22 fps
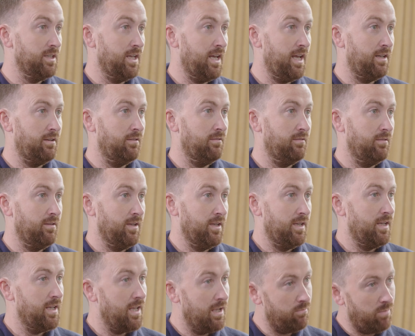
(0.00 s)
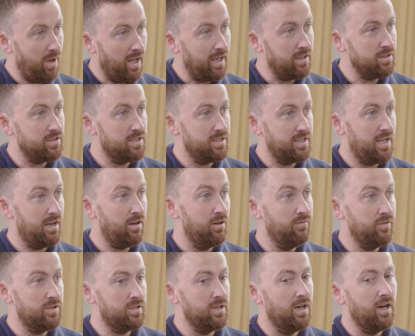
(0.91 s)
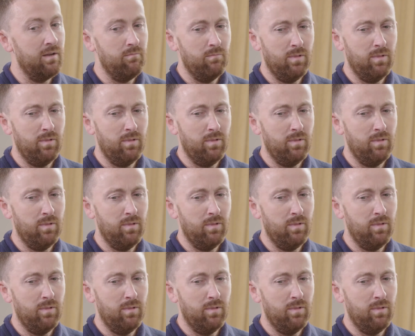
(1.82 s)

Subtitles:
and it balances out over time.